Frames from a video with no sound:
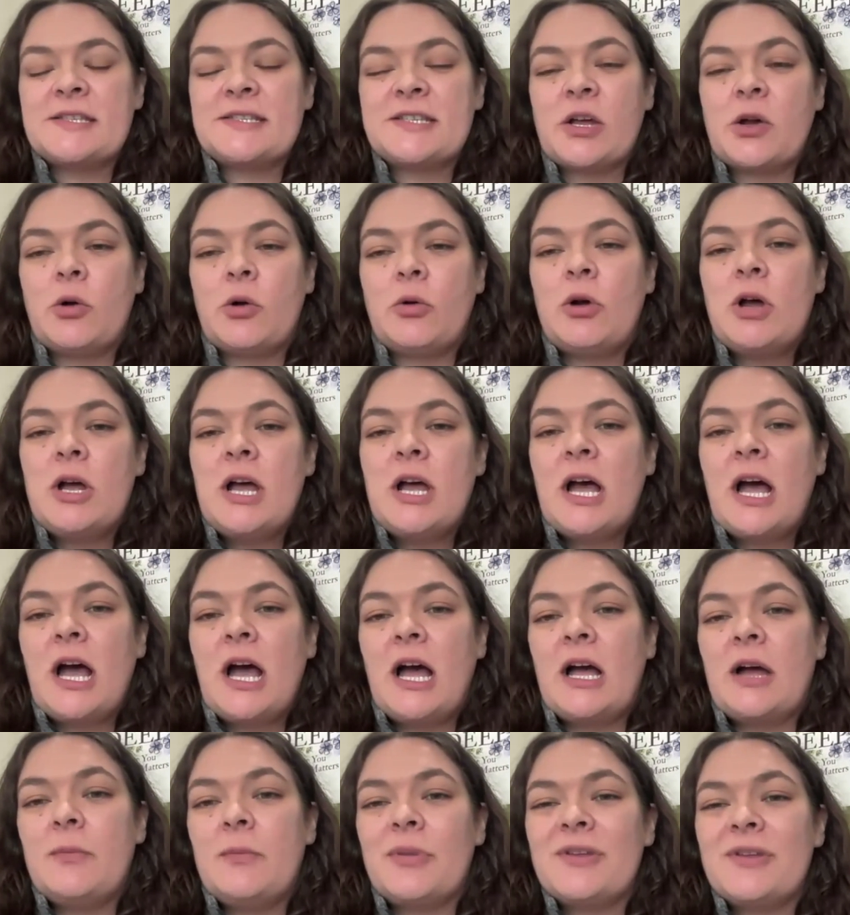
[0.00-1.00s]
So,
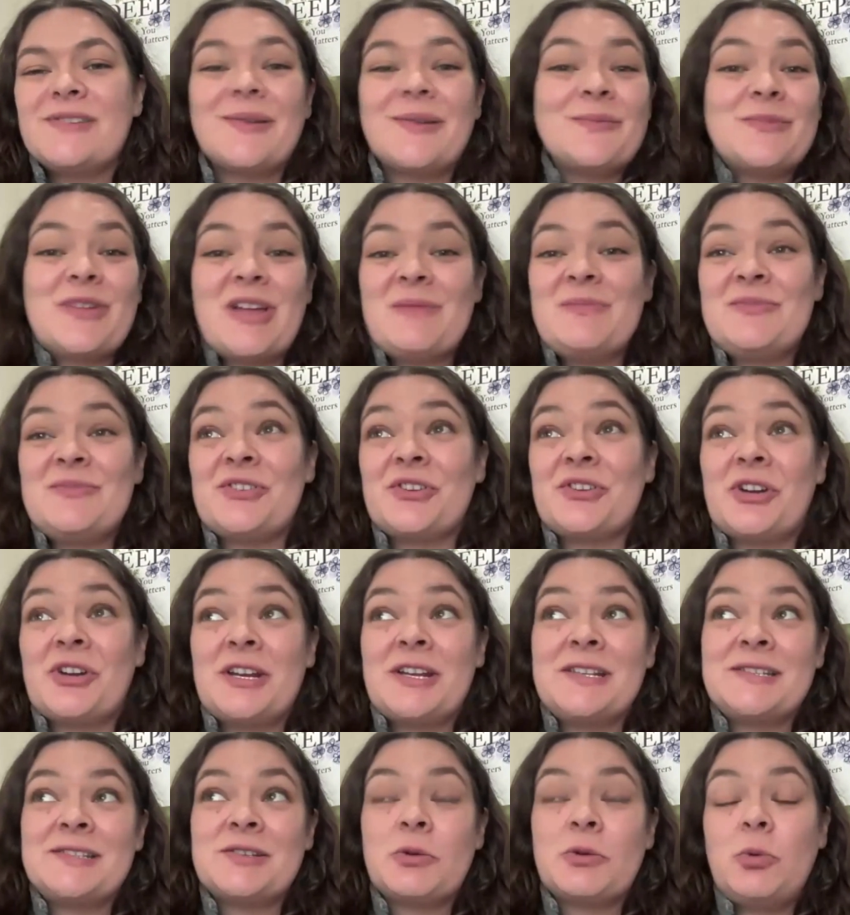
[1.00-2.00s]
but sometimes there
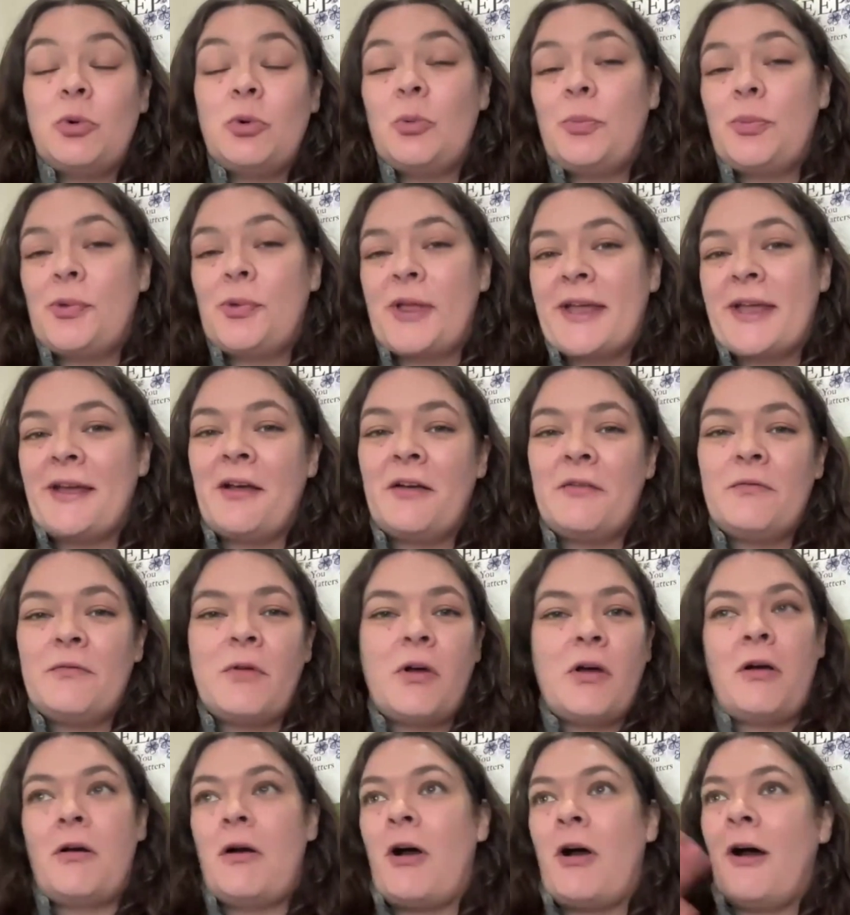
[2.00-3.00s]
is a cool plant
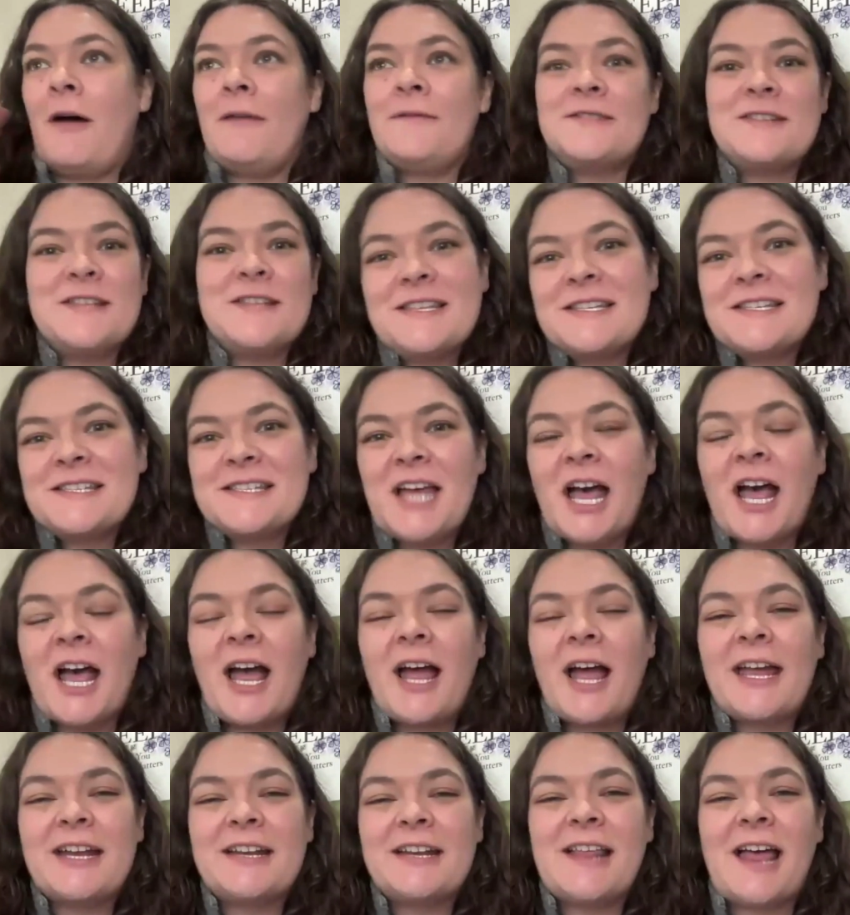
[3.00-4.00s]
off to the
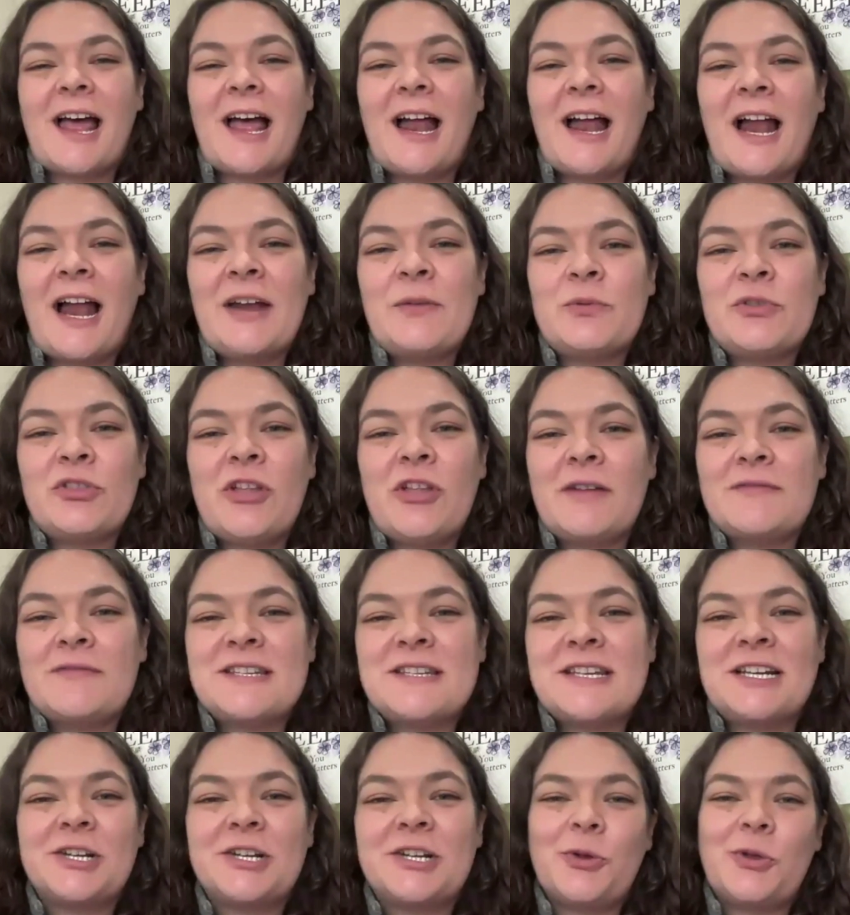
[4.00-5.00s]
side that I would love
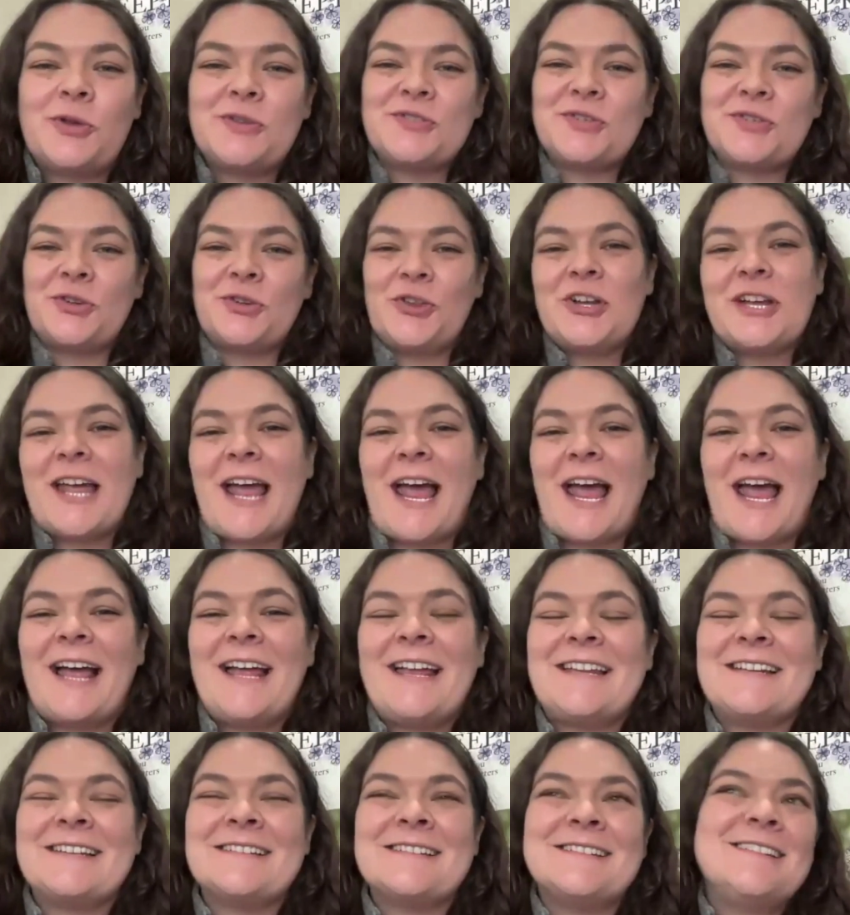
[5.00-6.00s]
to get a closer look
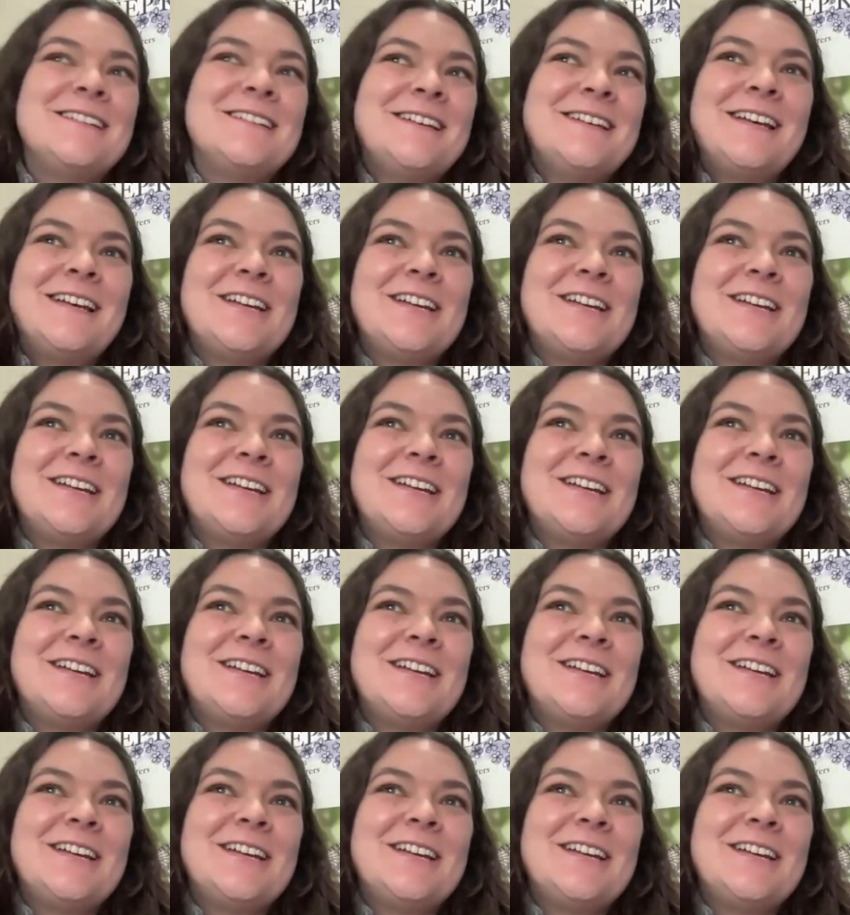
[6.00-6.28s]
at. And,